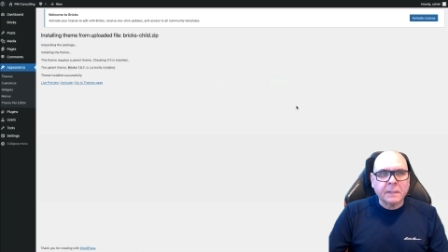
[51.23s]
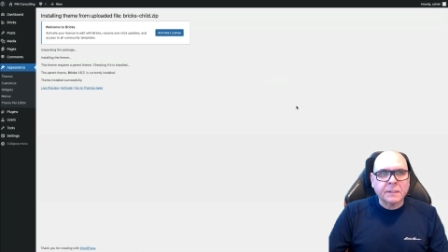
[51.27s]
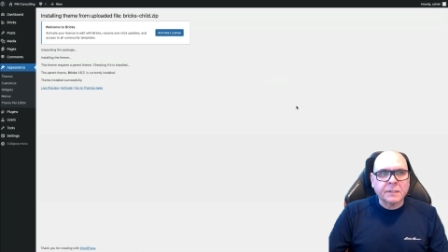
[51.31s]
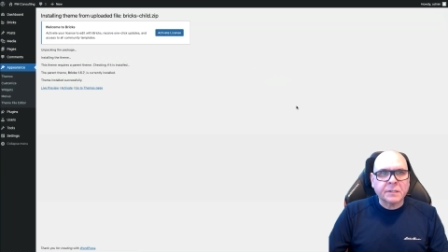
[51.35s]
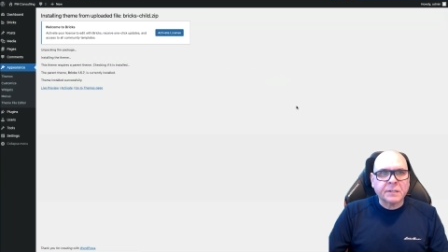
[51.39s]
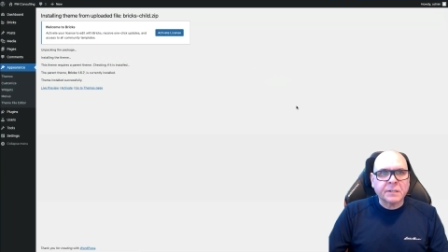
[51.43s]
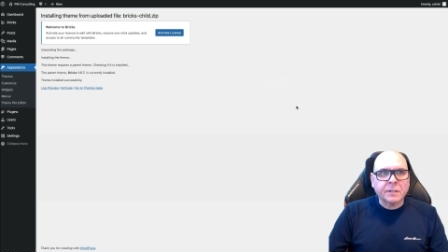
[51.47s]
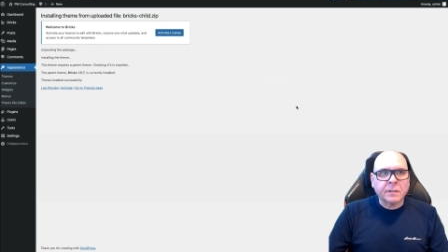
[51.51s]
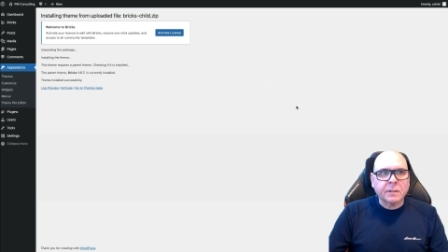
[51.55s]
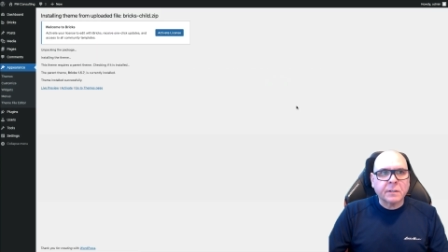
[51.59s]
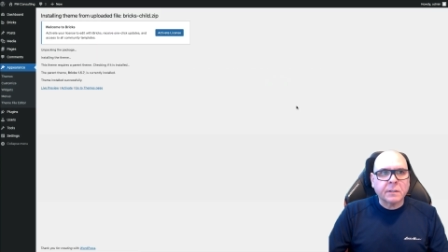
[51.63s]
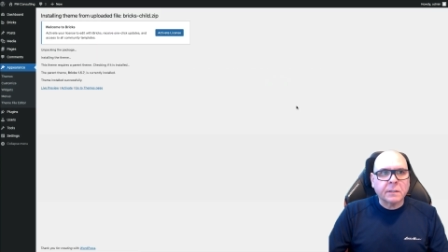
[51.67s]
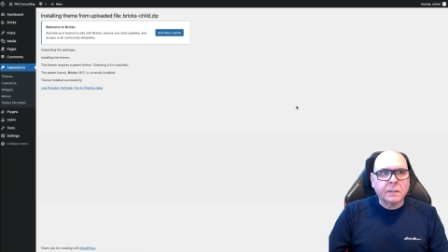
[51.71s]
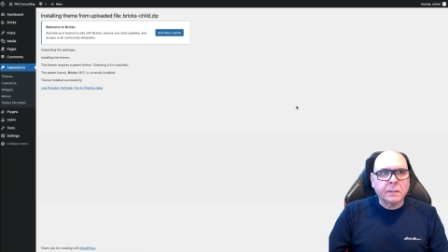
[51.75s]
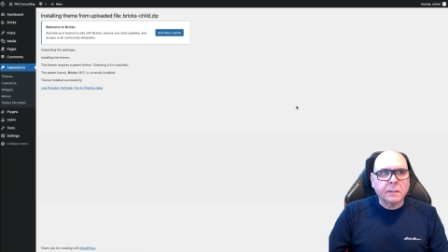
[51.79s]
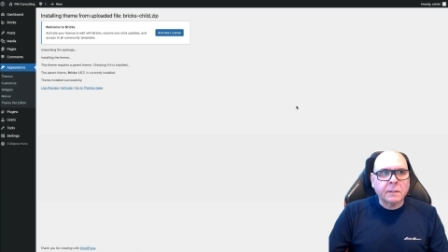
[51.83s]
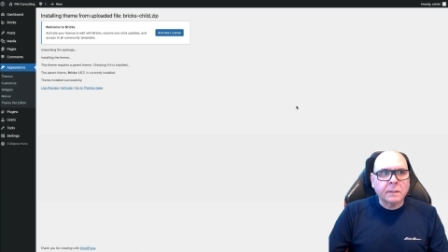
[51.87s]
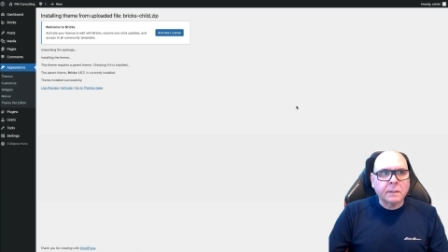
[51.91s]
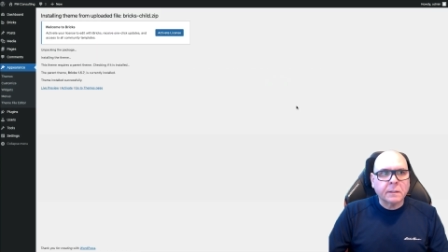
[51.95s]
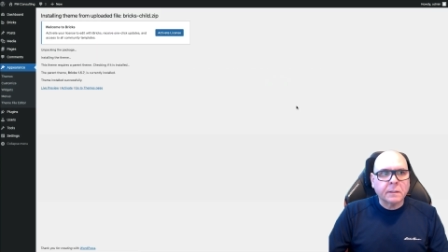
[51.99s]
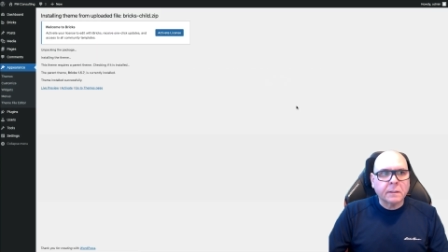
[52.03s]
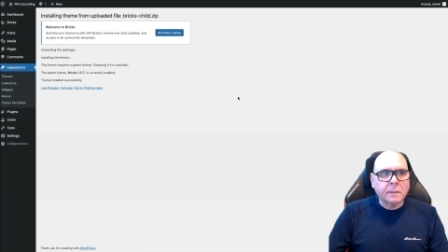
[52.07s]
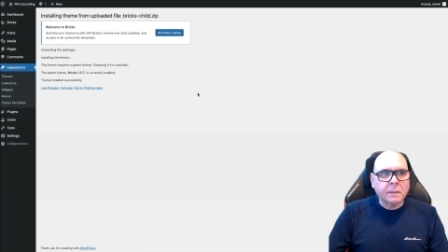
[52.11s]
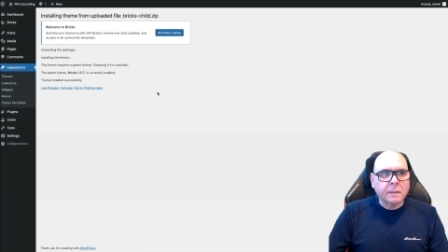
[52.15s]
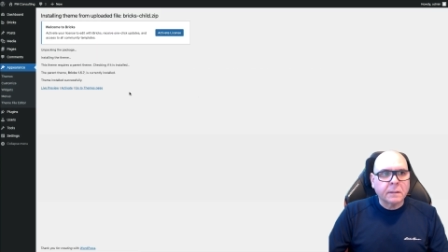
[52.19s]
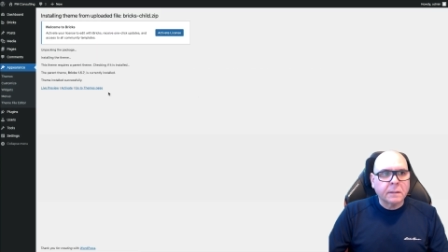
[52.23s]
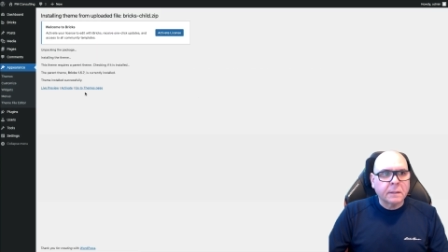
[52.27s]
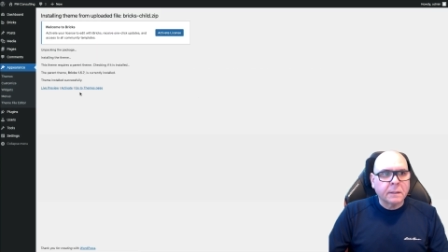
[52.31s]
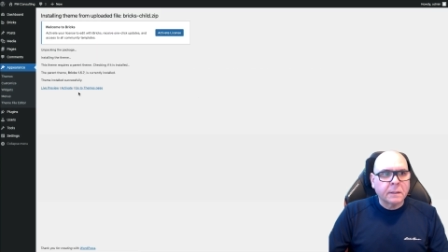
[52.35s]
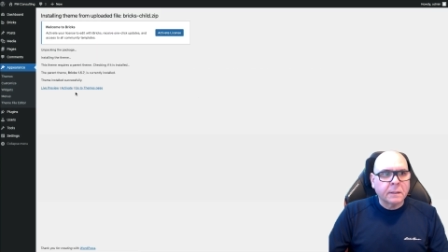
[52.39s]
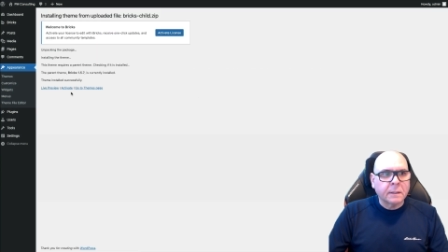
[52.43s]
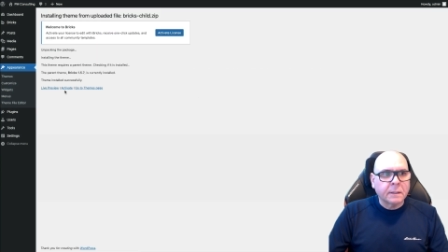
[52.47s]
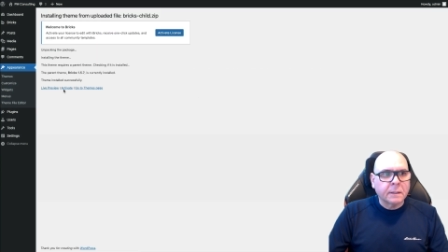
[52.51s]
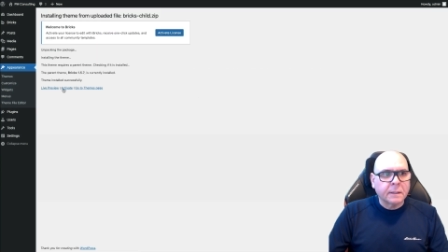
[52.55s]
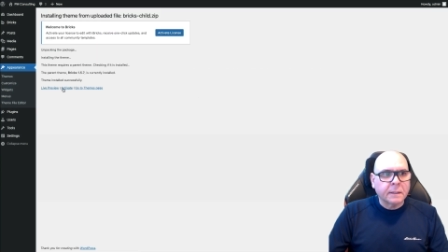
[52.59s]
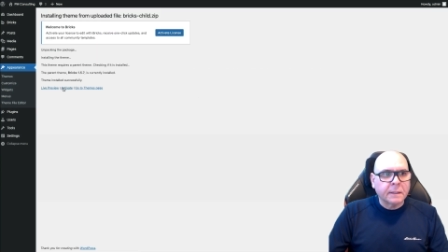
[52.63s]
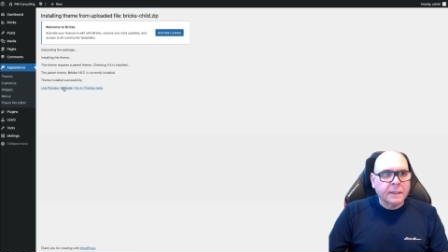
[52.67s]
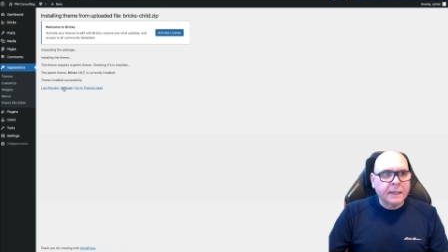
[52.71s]
install,
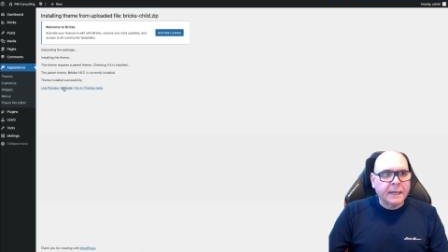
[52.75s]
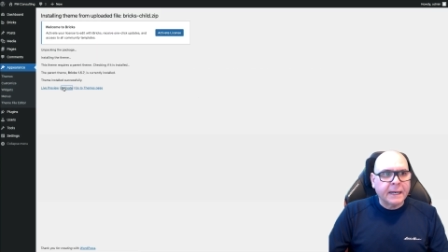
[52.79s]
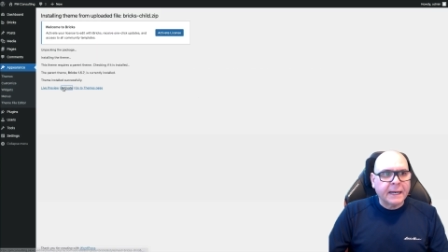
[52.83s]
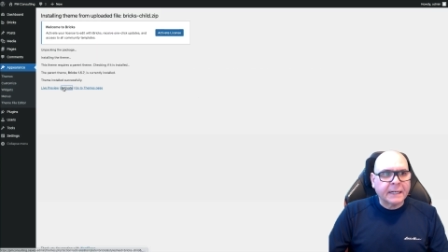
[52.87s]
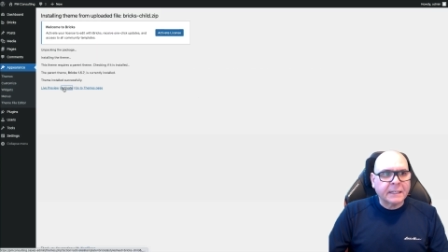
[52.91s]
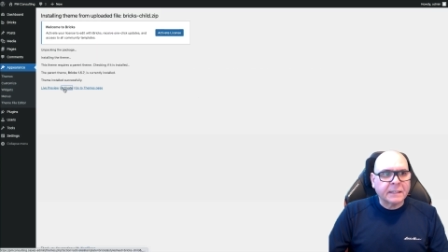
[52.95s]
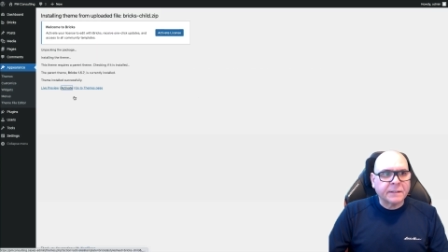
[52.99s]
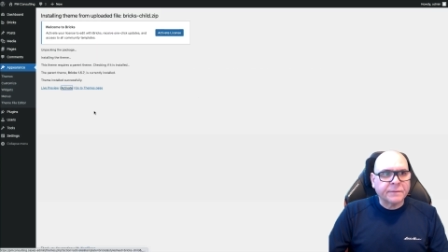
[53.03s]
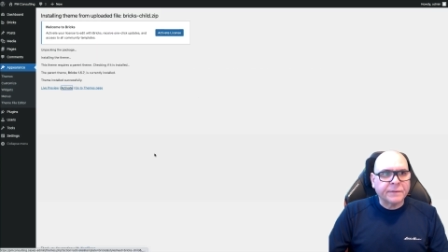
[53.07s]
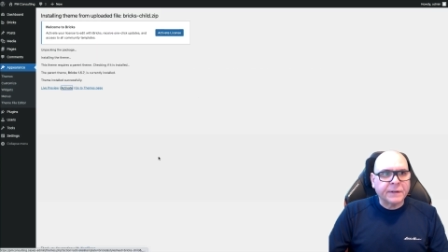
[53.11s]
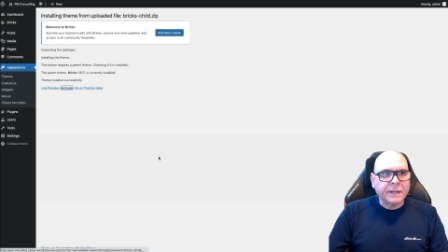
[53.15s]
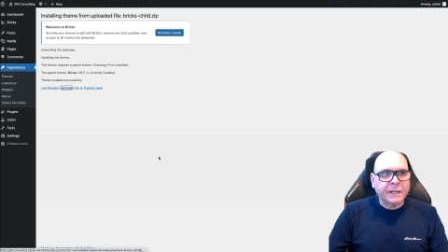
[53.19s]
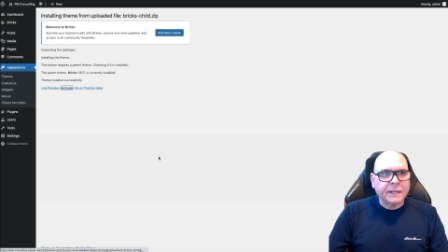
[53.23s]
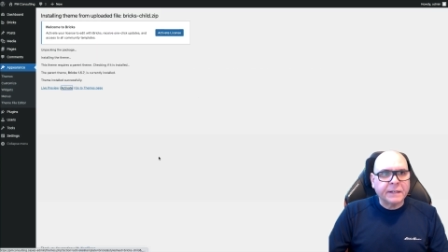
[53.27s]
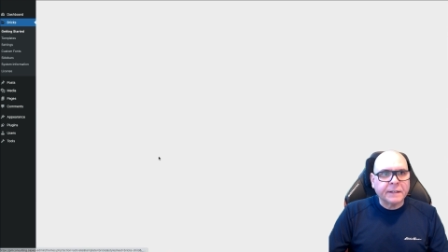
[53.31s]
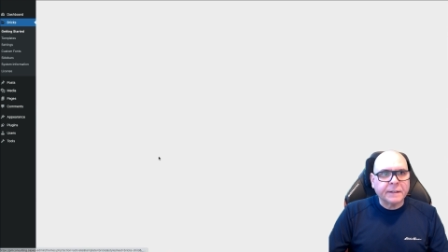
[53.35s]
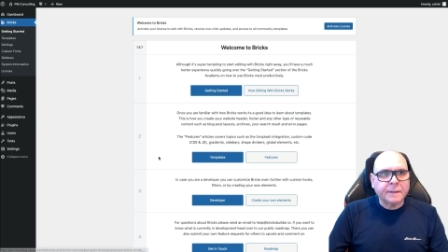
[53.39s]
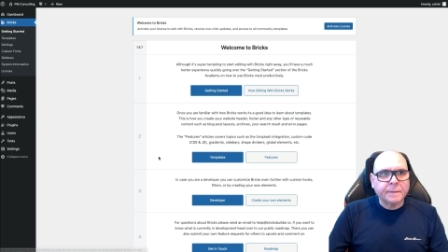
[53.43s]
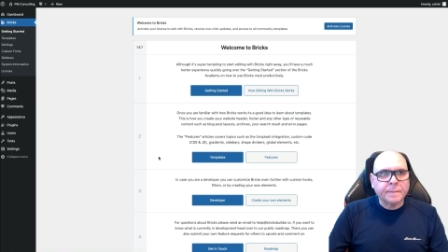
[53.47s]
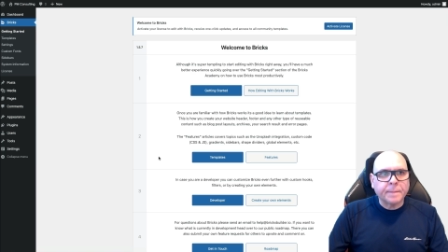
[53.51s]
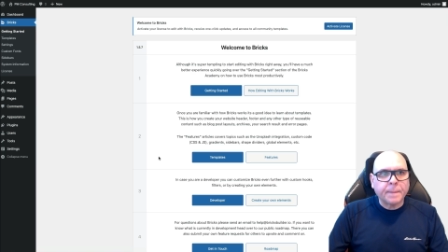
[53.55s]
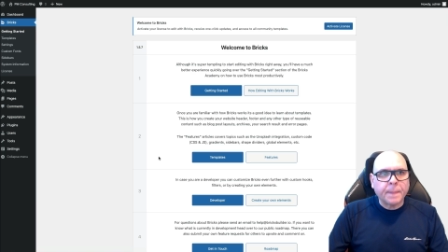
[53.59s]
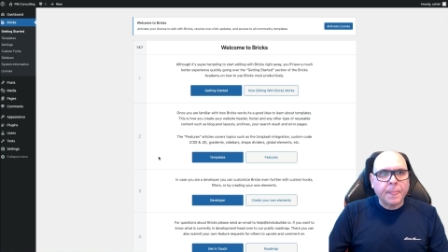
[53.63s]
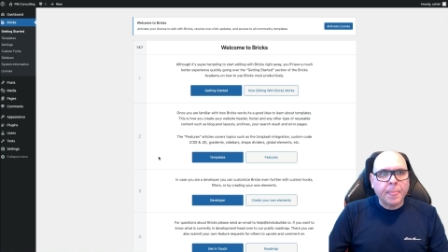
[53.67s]
activate.